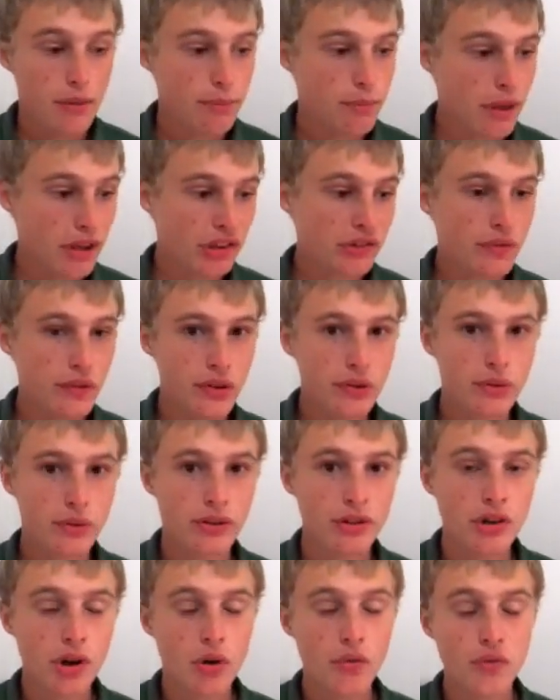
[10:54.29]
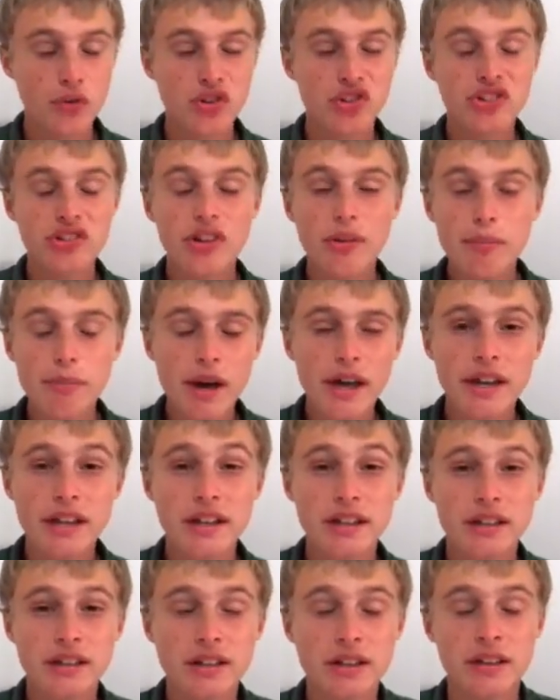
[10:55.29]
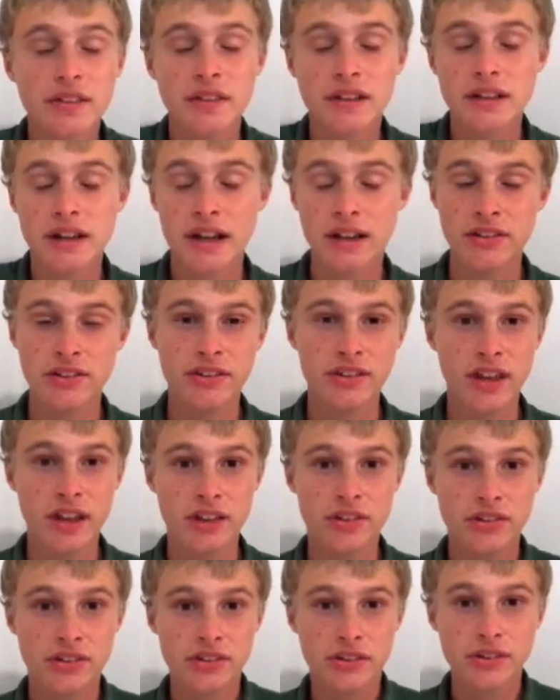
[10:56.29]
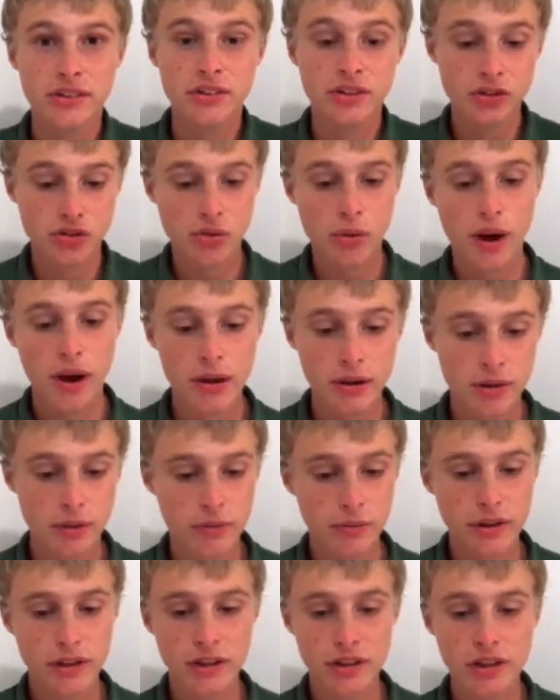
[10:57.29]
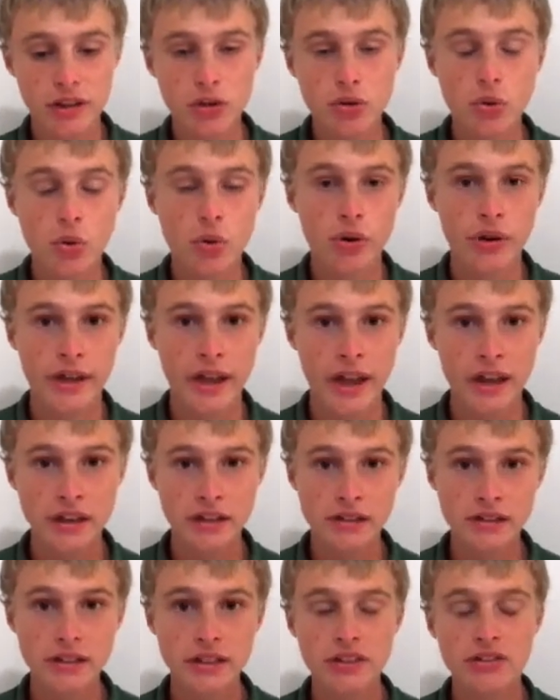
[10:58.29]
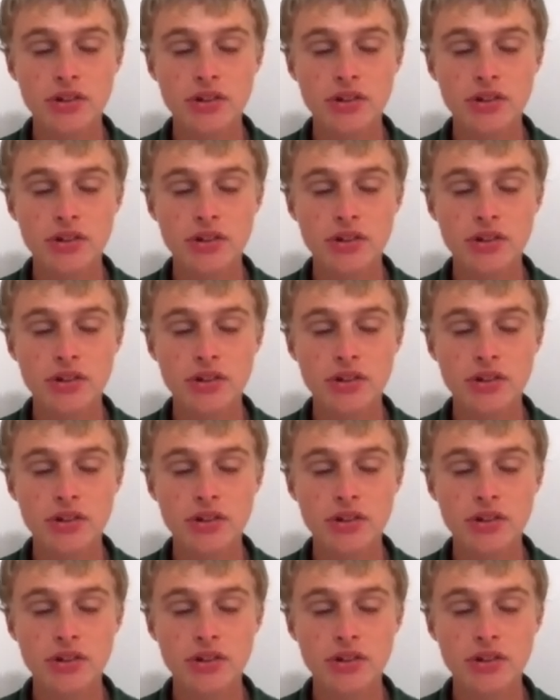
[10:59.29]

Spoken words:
Best food. You know, for somebody in the United States to try to eat organically,